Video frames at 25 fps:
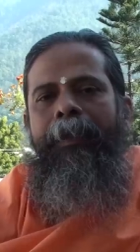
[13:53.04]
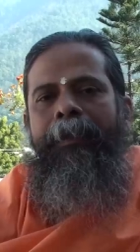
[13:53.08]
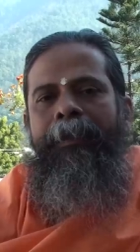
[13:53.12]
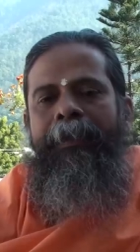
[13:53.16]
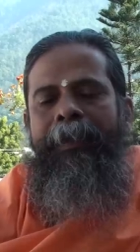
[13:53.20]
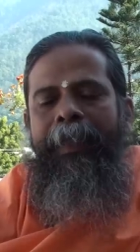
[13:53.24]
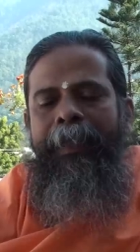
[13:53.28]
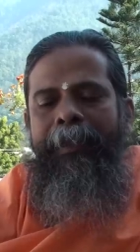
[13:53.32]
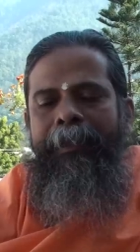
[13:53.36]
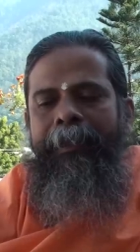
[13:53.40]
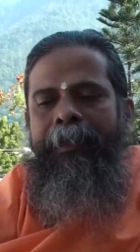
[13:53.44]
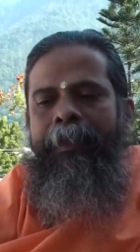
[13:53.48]

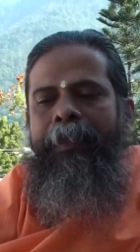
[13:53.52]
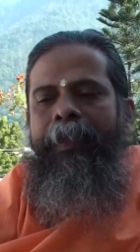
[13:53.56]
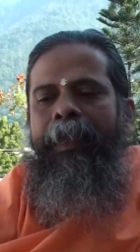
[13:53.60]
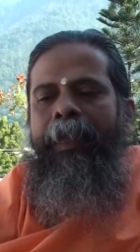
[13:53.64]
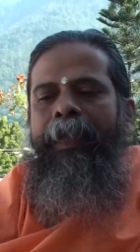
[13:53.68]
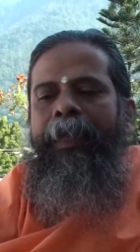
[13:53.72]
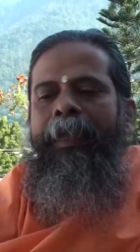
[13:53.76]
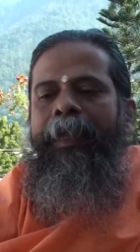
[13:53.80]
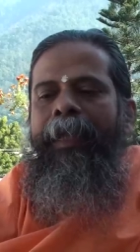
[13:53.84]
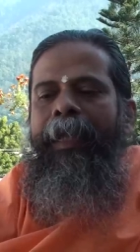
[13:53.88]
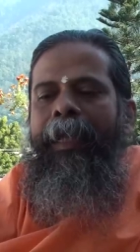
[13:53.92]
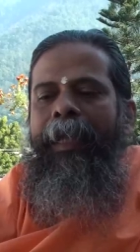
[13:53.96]
this
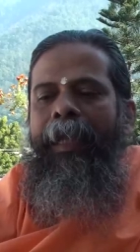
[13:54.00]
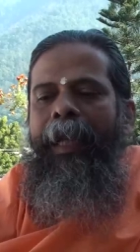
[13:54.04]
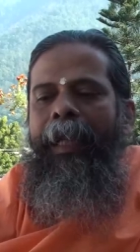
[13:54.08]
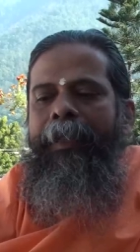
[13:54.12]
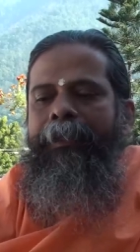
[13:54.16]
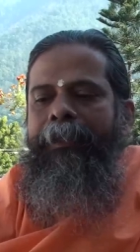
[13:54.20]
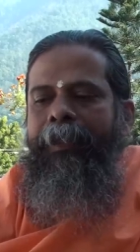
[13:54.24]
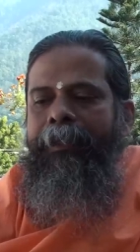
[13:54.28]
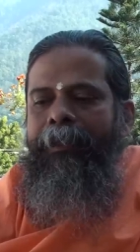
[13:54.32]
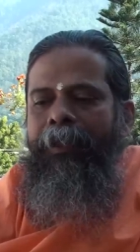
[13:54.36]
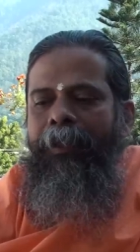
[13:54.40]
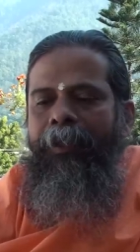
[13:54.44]

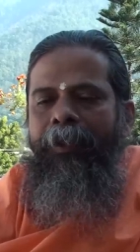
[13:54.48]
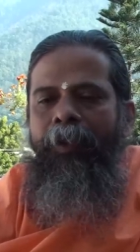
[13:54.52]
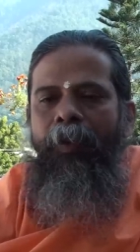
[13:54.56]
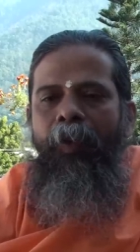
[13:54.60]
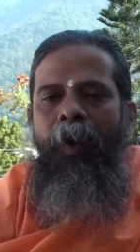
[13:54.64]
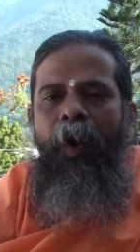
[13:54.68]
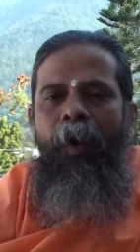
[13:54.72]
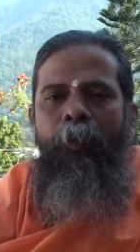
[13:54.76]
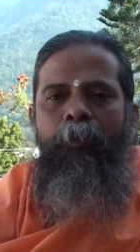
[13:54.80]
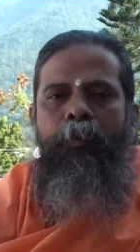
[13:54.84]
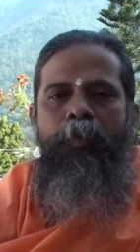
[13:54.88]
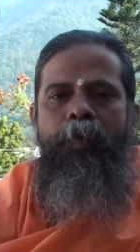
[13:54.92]
realization
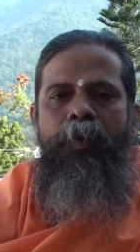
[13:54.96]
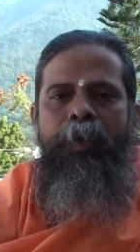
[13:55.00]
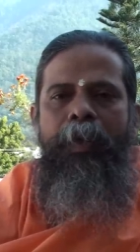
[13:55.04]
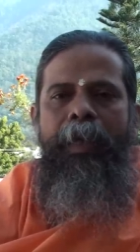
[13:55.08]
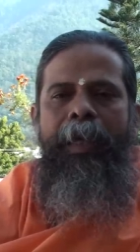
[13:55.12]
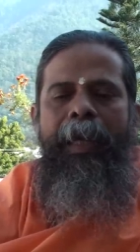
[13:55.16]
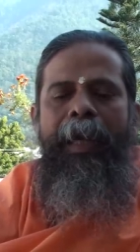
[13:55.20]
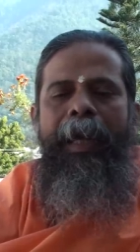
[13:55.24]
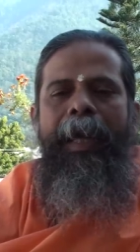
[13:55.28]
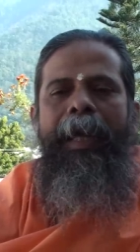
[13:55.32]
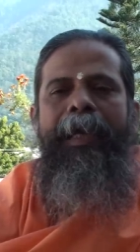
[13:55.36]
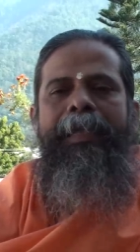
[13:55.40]
comes
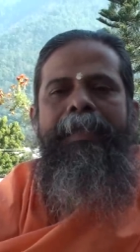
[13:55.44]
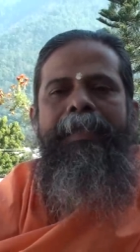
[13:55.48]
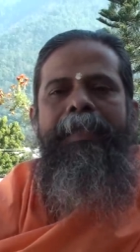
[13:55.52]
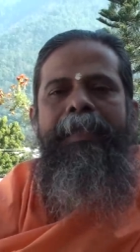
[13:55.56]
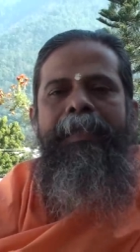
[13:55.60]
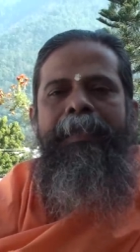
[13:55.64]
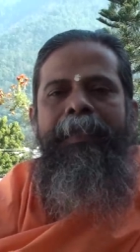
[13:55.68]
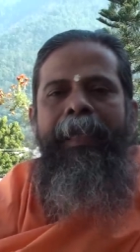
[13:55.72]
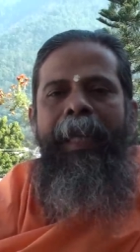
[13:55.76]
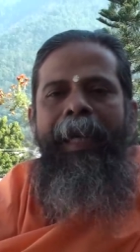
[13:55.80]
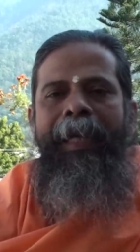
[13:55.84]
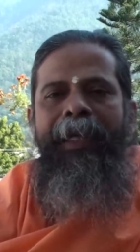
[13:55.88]
at the
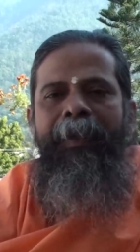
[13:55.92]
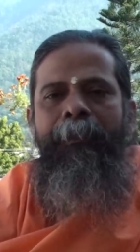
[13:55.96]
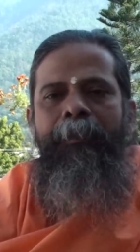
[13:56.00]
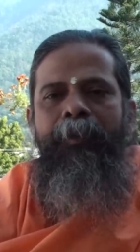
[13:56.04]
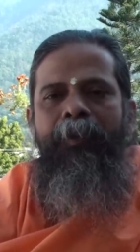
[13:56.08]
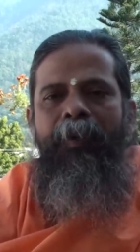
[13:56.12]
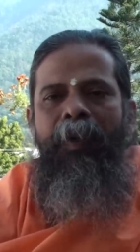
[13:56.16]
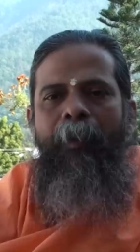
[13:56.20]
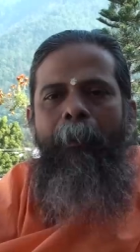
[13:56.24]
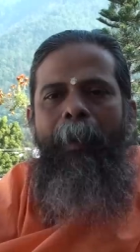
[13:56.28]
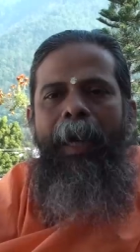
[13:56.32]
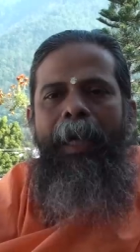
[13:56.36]
state of
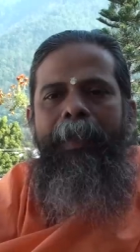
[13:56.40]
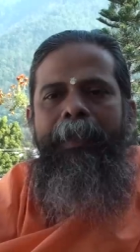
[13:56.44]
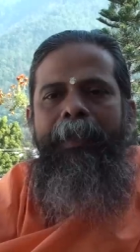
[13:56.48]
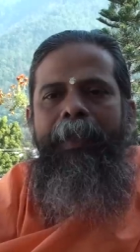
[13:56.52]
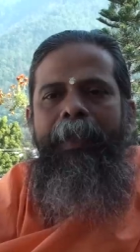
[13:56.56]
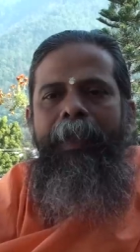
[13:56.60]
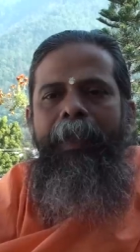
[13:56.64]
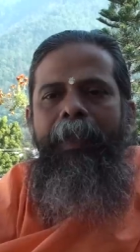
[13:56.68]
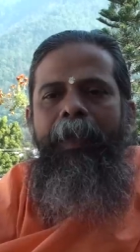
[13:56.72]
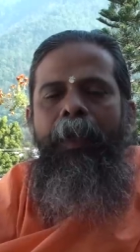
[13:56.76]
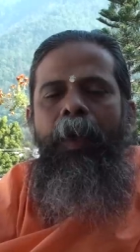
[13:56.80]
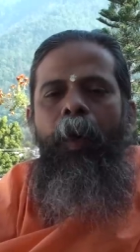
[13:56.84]

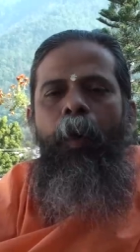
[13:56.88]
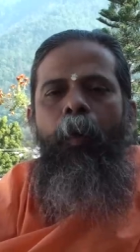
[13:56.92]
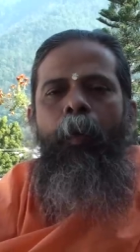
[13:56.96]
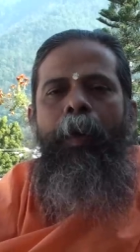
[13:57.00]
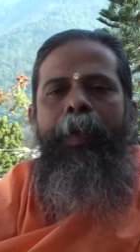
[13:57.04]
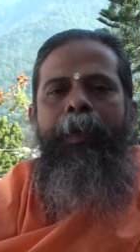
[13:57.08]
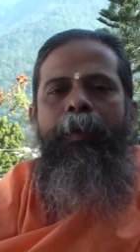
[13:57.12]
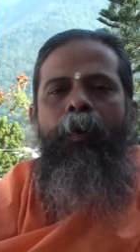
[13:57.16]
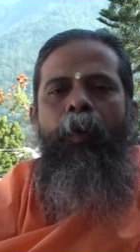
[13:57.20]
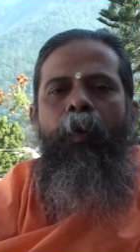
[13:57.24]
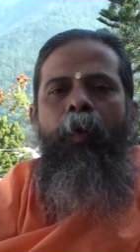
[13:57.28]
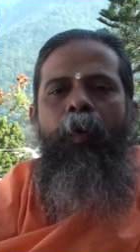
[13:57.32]
samadhi,
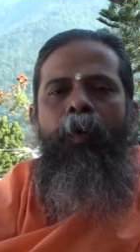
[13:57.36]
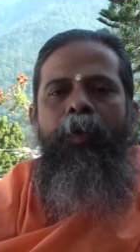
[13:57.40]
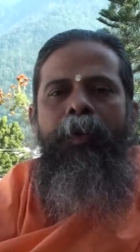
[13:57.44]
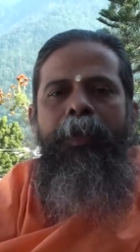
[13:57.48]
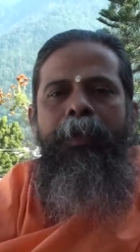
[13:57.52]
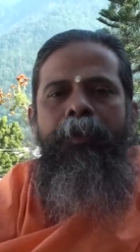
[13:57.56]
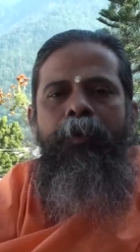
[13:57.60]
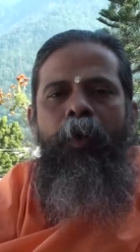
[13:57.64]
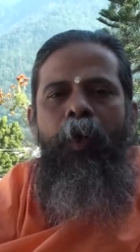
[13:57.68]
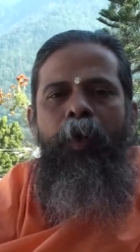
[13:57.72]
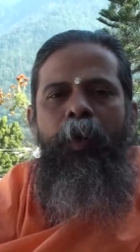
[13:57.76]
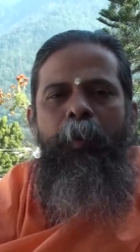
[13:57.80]
when all
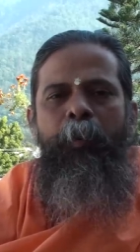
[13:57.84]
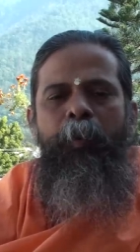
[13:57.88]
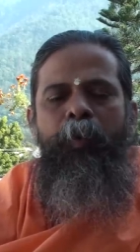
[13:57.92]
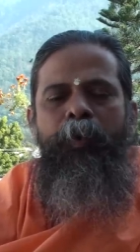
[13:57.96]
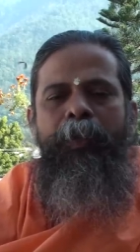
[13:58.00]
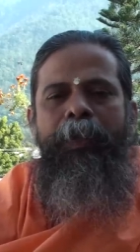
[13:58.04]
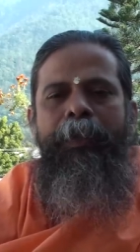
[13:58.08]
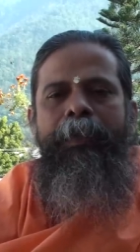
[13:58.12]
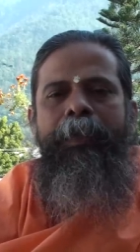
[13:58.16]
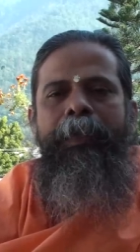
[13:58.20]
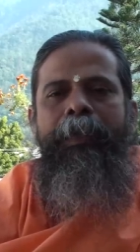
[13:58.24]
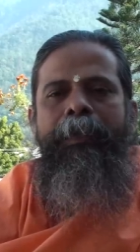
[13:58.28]
the thought
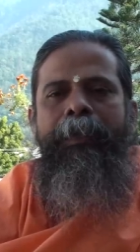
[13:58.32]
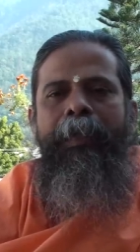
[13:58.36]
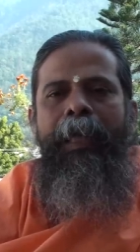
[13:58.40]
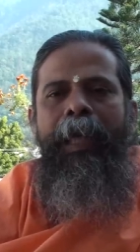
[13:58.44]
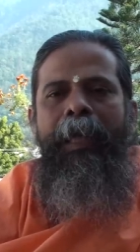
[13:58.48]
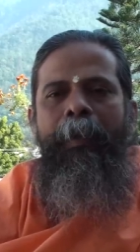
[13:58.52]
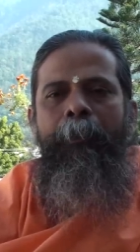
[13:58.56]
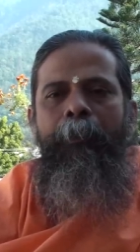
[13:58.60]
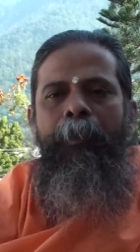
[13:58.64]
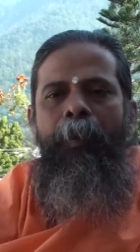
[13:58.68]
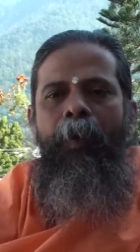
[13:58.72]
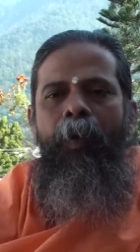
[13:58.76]
processes
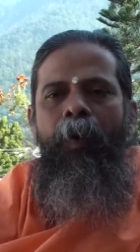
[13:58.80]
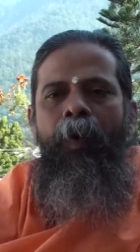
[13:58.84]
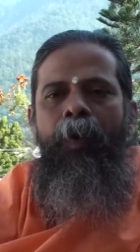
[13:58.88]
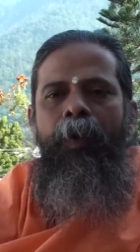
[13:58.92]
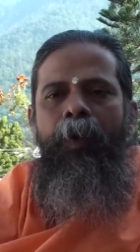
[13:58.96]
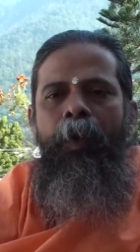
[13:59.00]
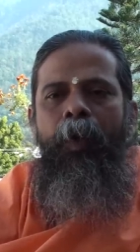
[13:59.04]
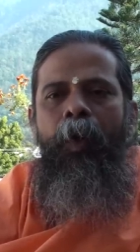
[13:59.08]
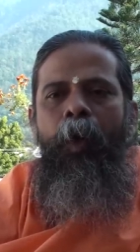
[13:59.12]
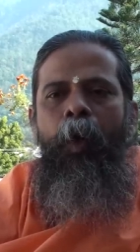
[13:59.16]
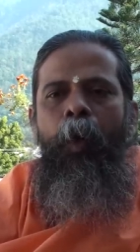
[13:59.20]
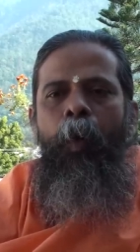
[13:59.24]
are blocked,